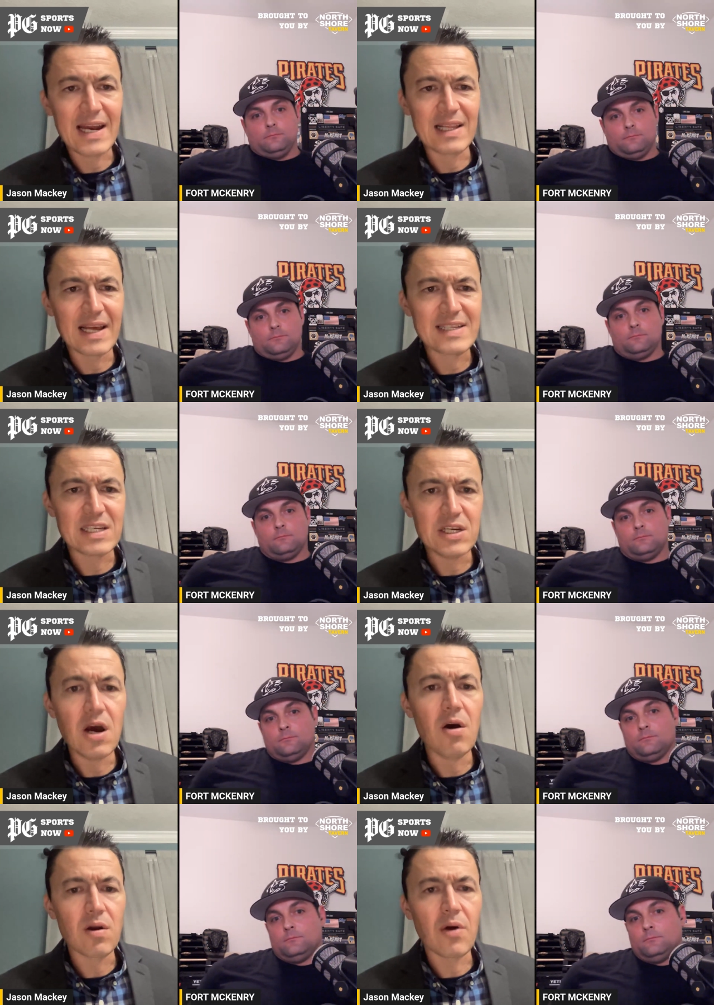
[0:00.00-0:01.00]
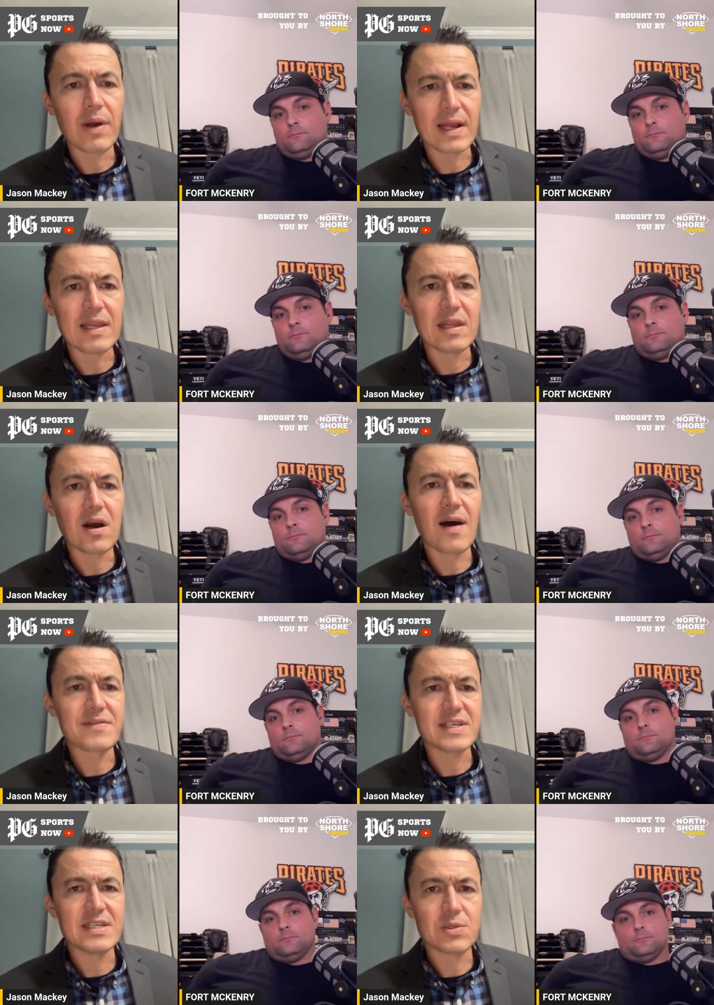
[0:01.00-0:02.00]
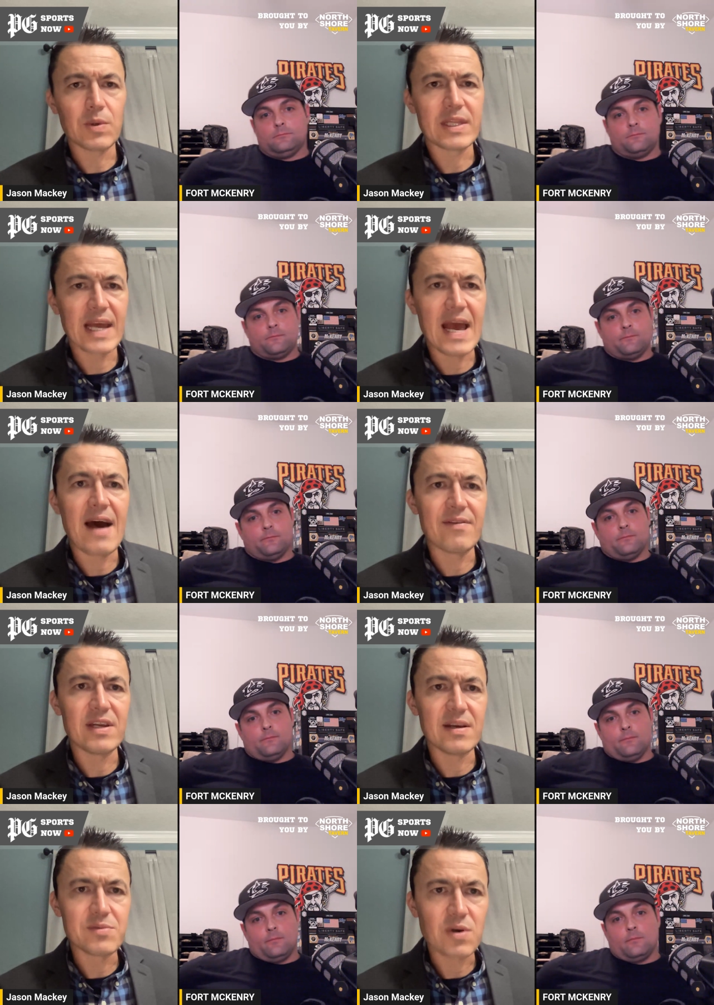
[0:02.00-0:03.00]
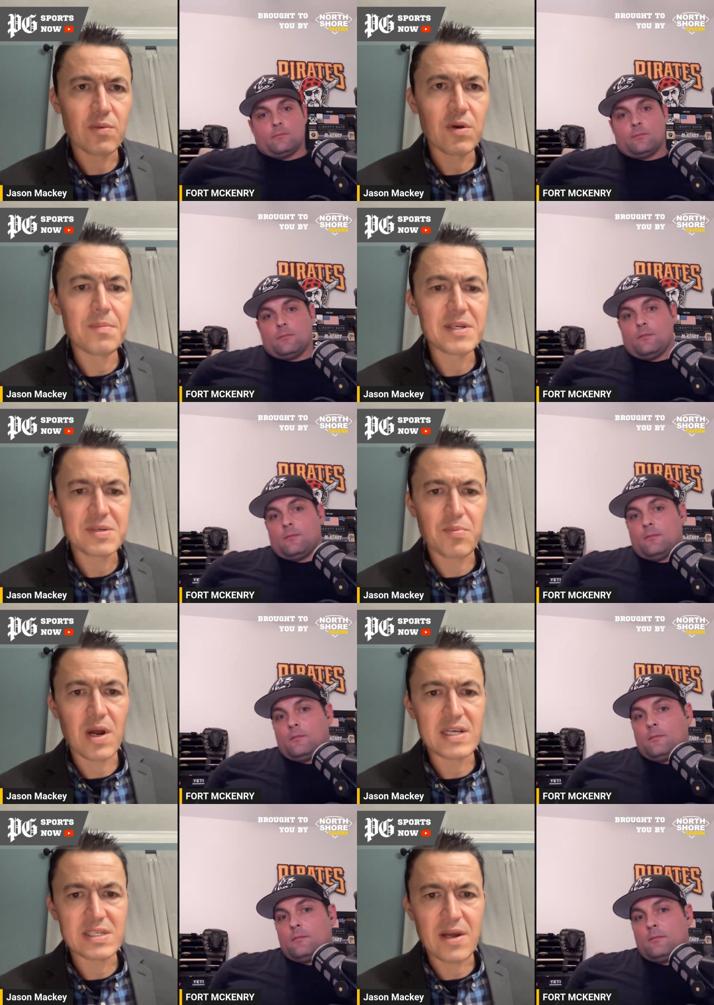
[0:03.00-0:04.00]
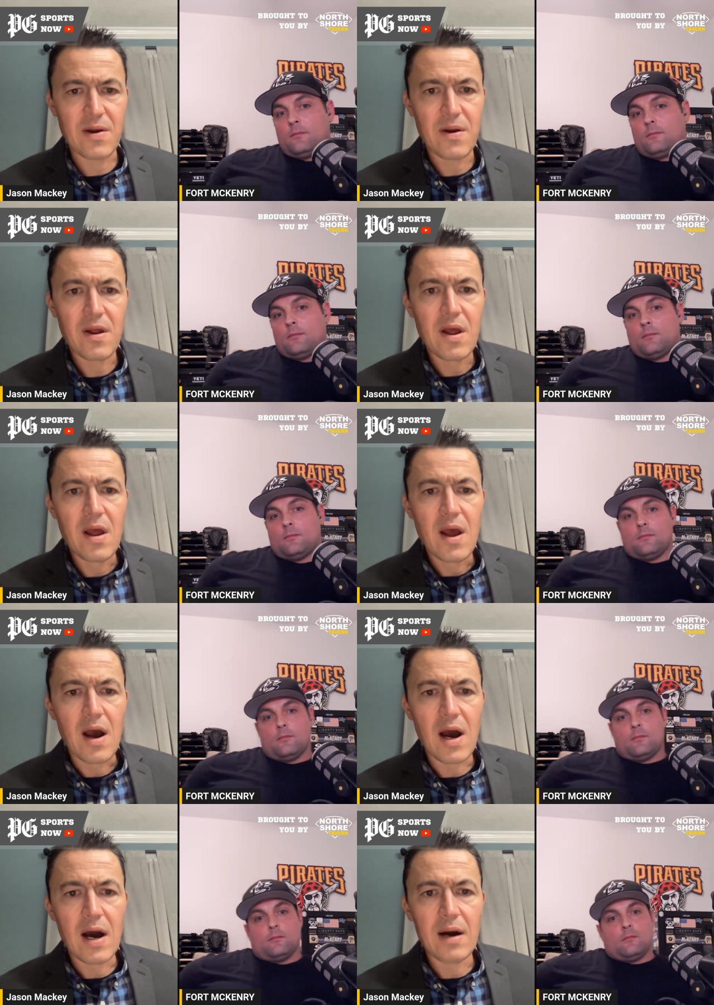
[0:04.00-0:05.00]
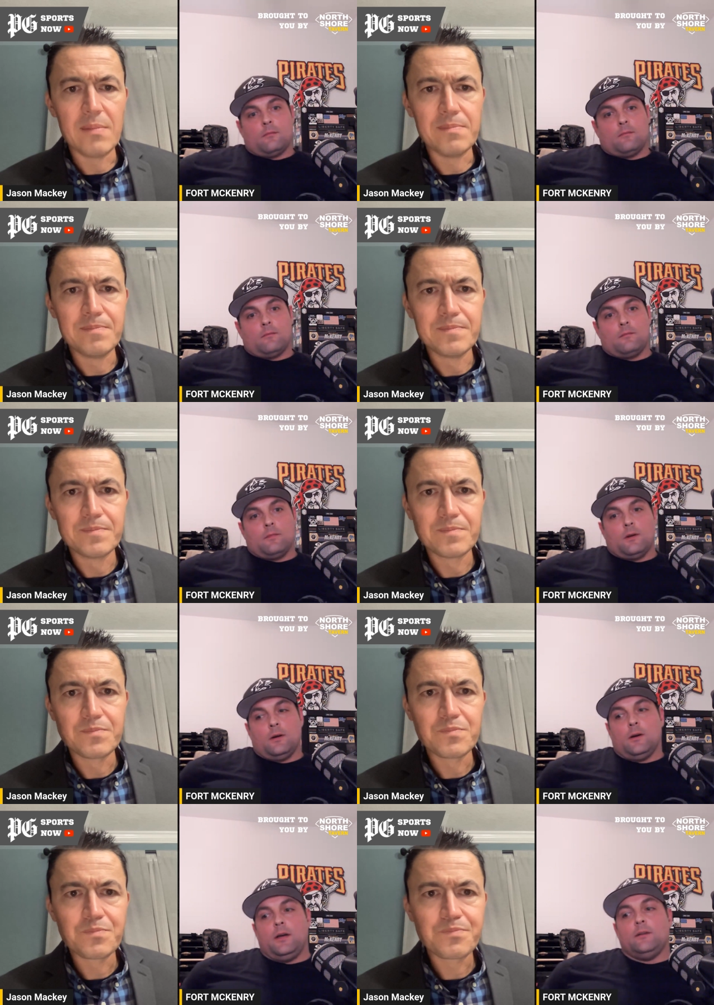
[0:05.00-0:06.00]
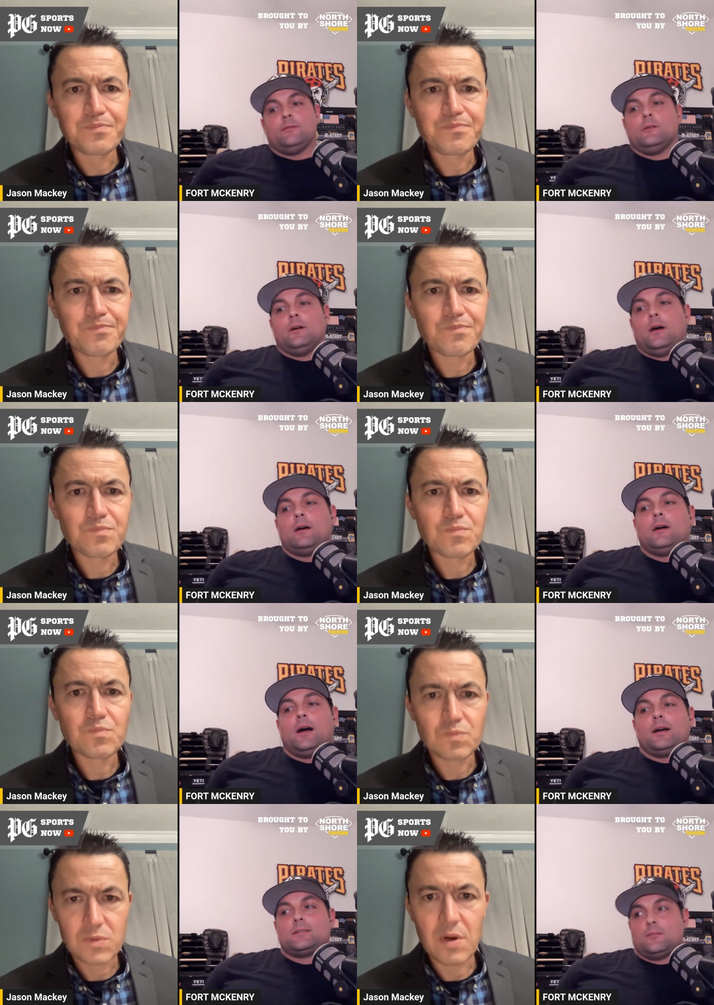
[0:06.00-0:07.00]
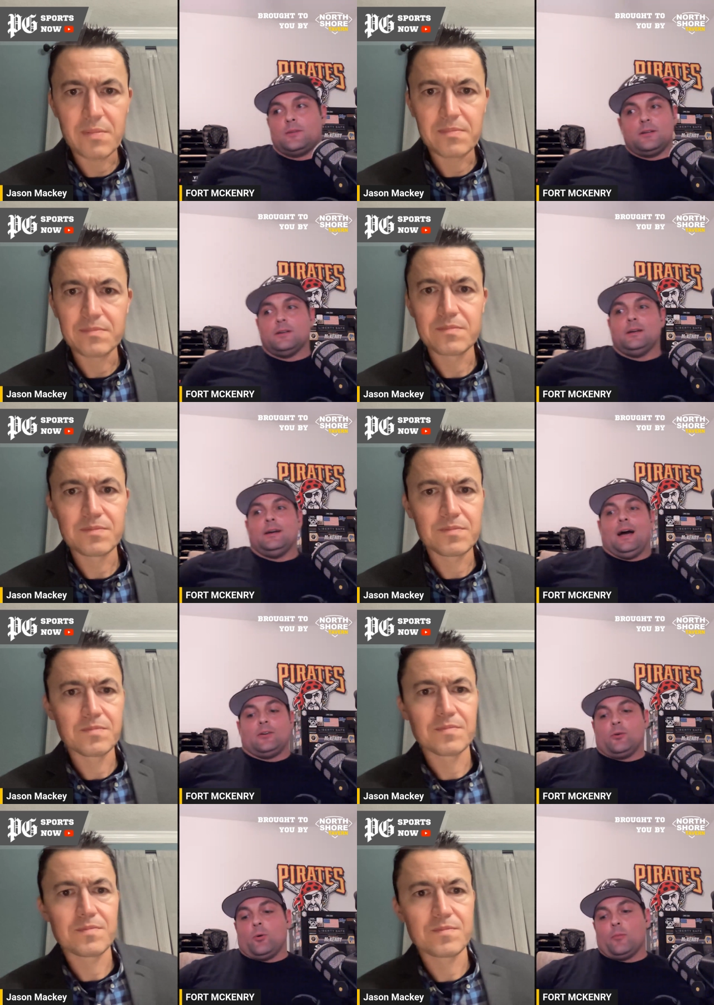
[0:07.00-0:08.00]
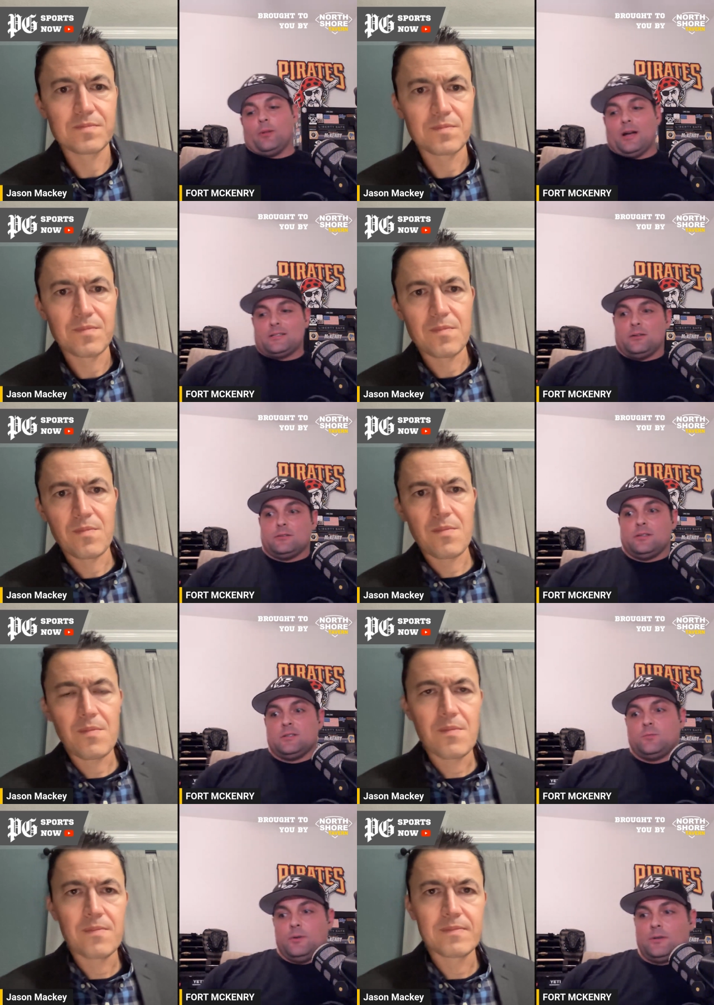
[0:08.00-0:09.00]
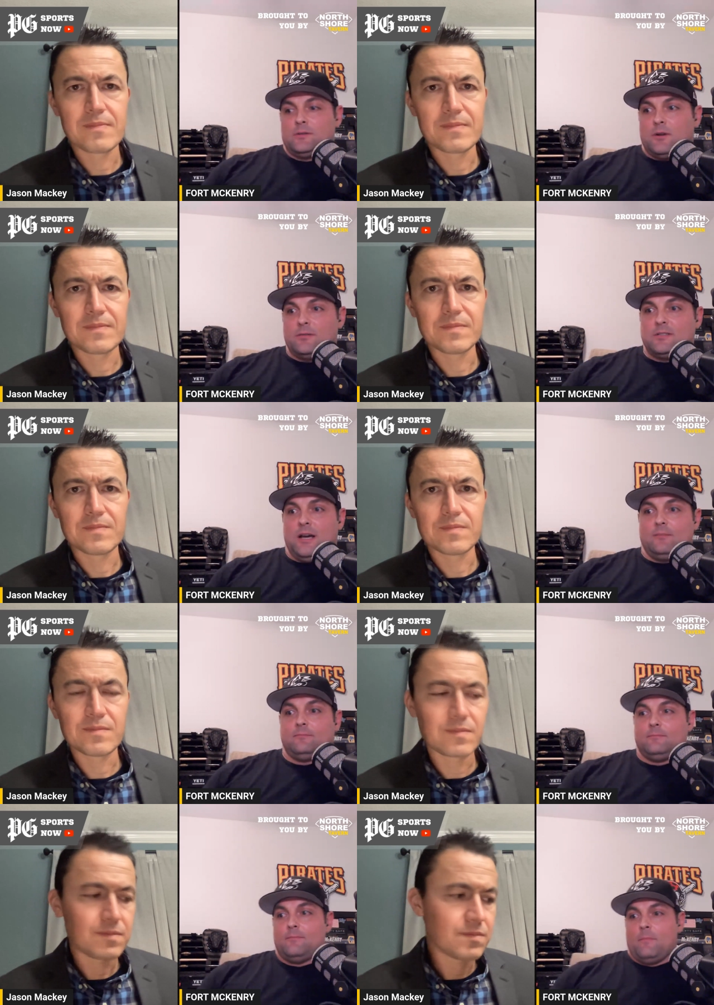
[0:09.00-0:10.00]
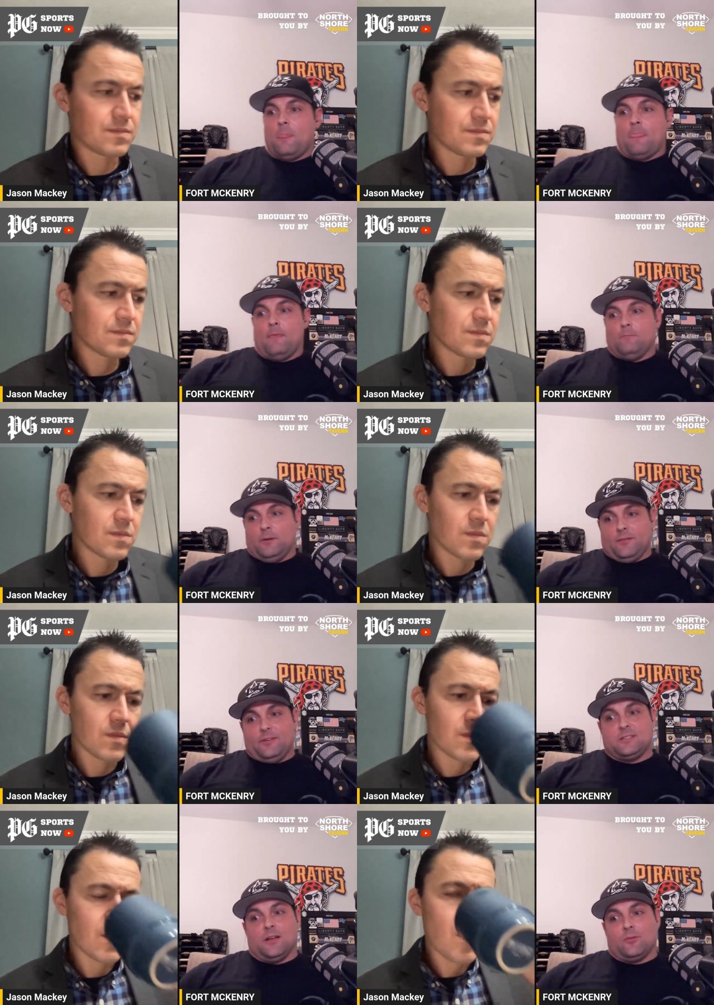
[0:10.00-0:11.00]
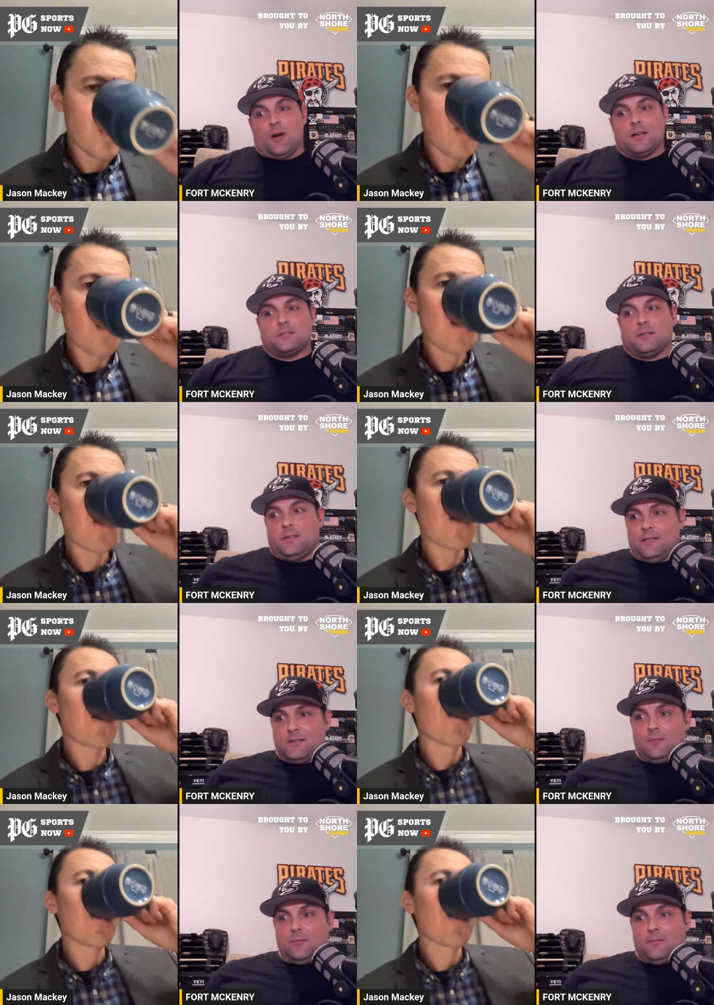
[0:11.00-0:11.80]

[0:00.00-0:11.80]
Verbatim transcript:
Speaker 1: kind of like to know going into the offseason what they have in him. So I wouldn't be surprised there. Um,
Speaker 2: if I got something. I don't know where Palacios is with service time, but if he's on the roster, he's on